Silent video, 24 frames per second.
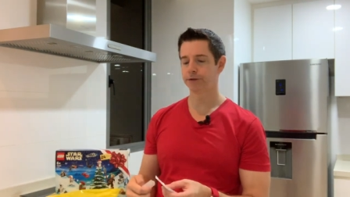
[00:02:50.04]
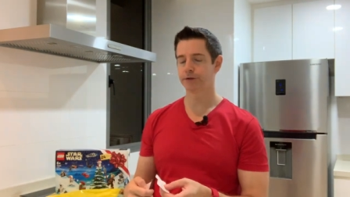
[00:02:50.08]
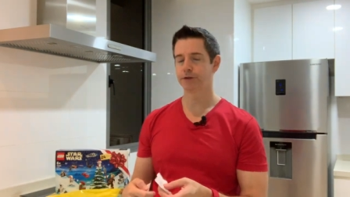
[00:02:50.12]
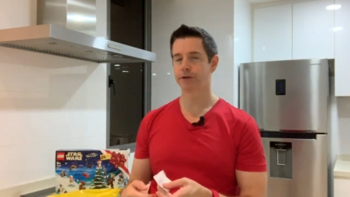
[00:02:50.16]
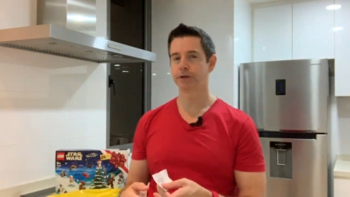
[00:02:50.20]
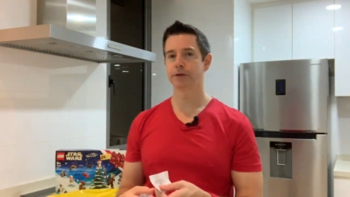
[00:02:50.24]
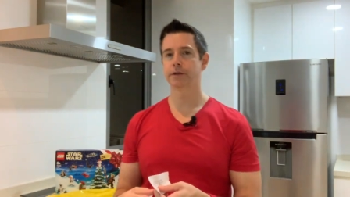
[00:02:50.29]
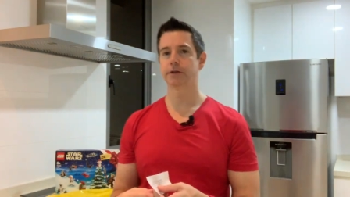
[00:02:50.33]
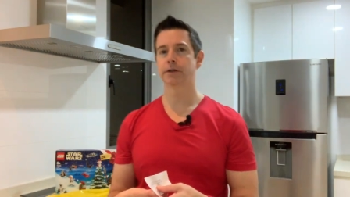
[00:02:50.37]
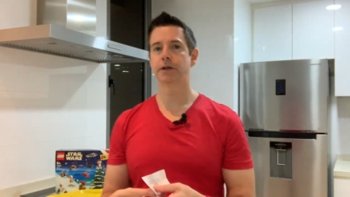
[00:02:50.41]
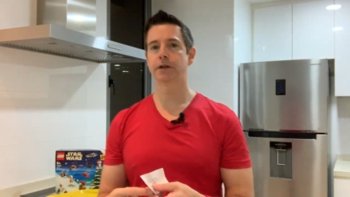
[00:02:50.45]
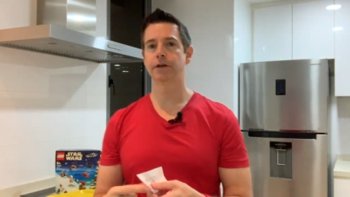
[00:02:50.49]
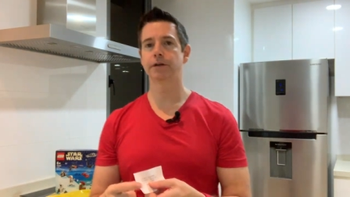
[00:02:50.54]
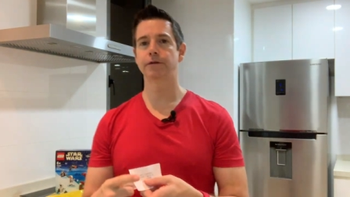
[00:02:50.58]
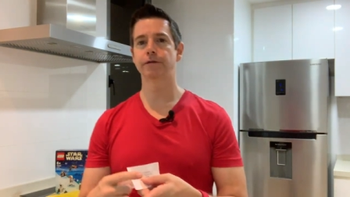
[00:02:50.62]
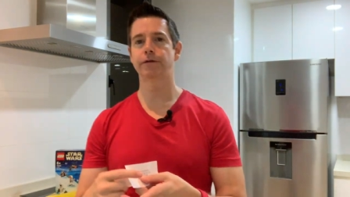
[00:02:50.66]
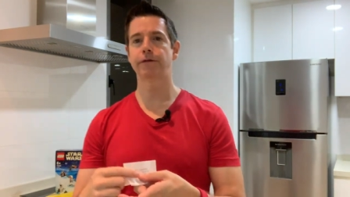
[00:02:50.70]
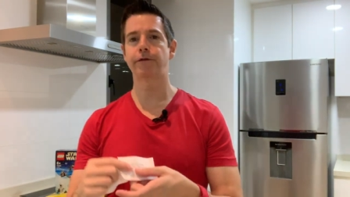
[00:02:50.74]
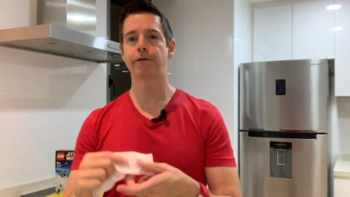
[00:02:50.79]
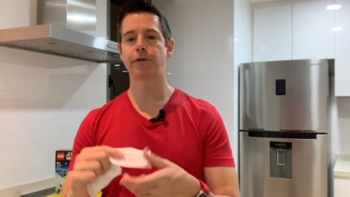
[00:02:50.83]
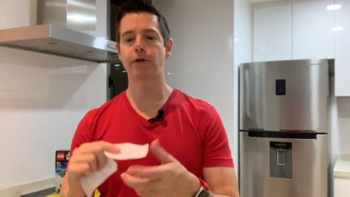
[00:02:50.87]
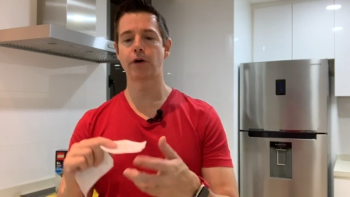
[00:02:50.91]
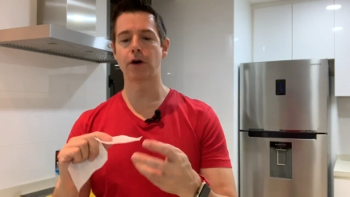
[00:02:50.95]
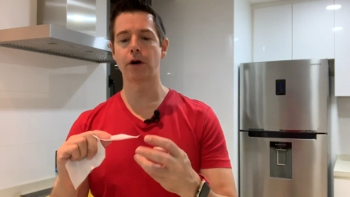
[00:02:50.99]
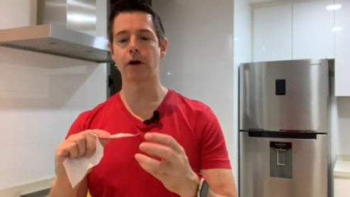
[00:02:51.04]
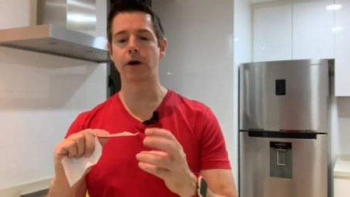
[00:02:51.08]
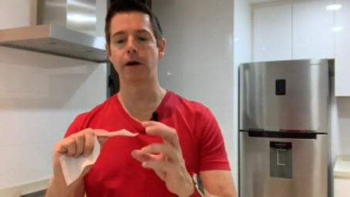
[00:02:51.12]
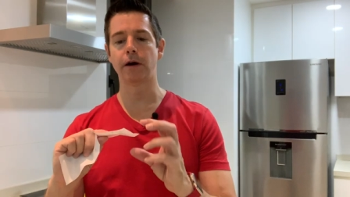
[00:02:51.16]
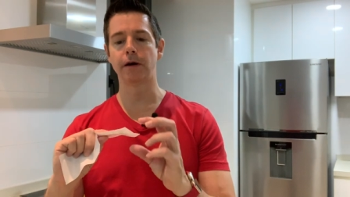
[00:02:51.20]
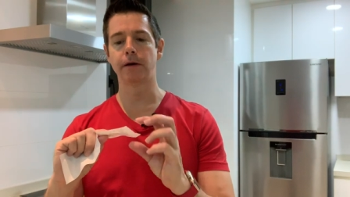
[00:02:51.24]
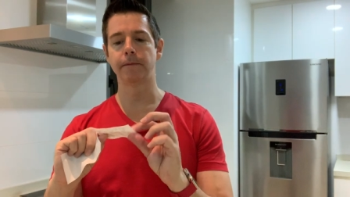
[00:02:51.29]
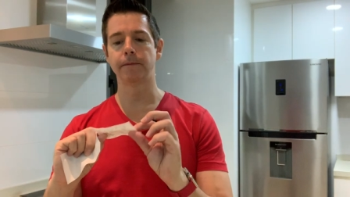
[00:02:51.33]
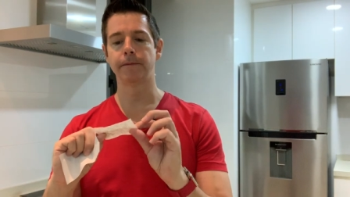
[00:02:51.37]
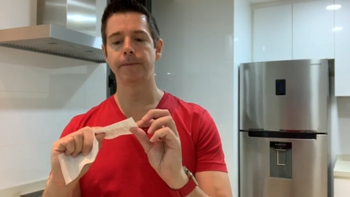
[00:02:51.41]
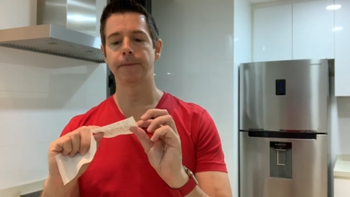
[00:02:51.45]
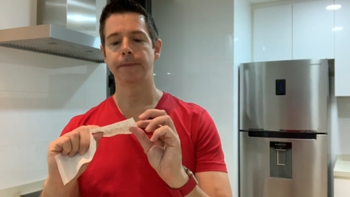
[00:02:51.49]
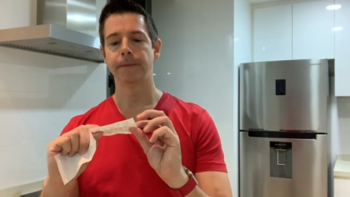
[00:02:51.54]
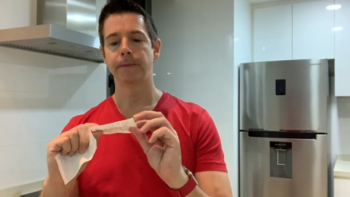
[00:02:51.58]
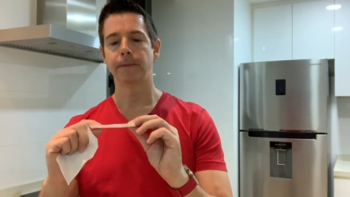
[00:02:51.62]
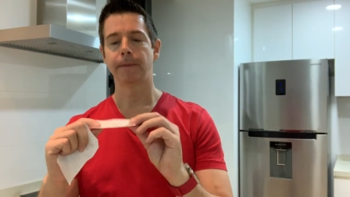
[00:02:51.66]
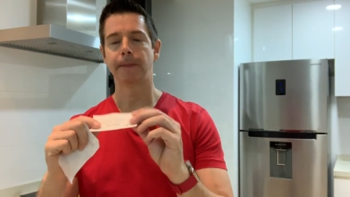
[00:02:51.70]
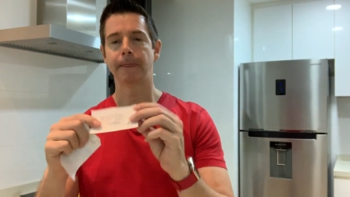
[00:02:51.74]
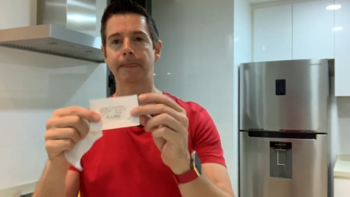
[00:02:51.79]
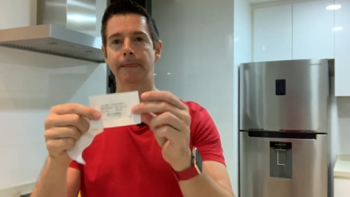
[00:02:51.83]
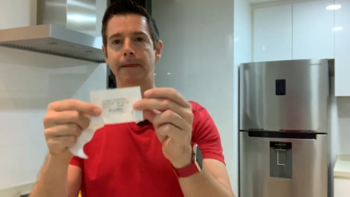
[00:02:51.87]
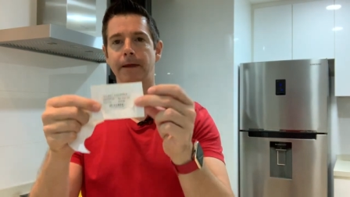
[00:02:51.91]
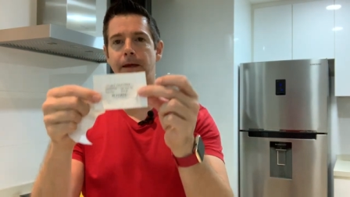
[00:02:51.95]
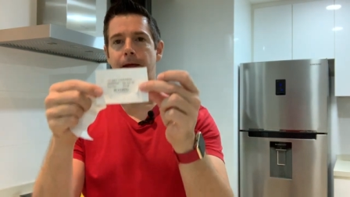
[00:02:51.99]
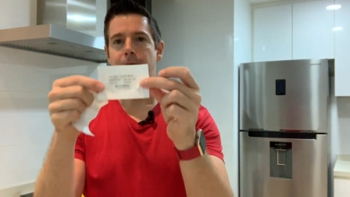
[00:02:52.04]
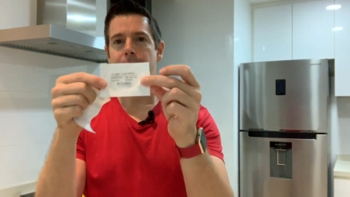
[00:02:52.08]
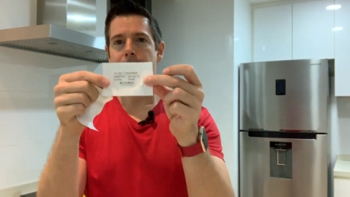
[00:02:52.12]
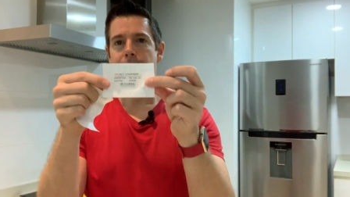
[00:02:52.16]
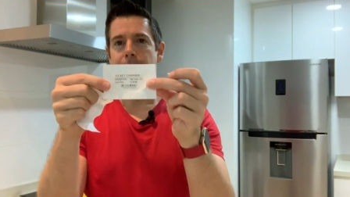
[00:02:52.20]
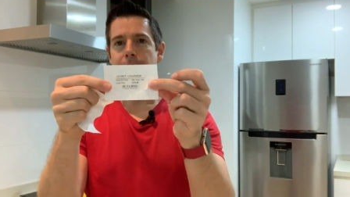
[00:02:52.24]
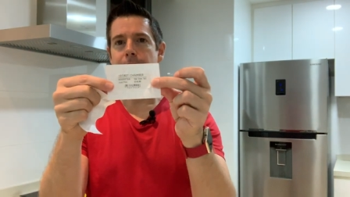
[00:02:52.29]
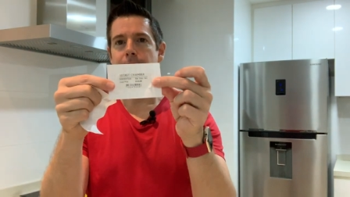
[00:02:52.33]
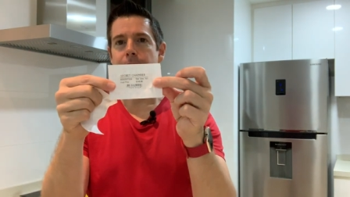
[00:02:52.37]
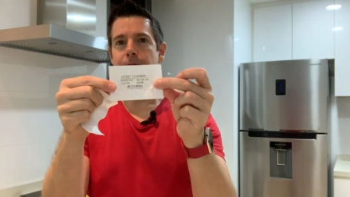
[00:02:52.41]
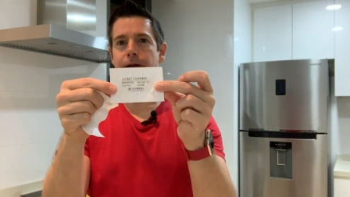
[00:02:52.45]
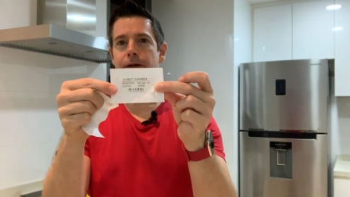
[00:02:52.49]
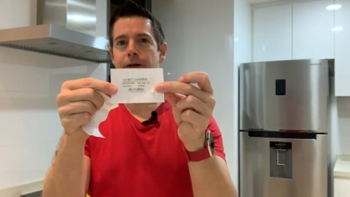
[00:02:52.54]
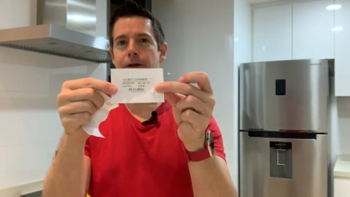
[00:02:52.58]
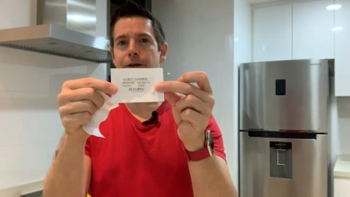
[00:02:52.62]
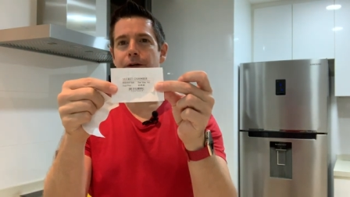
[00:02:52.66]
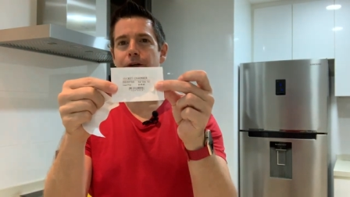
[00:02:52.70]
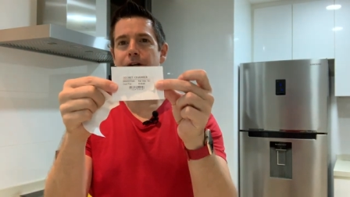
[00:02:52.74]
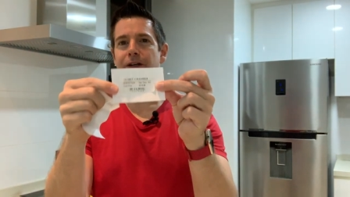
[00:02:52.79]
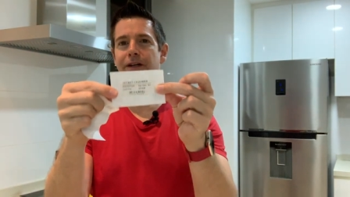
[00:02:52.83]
to confirm, here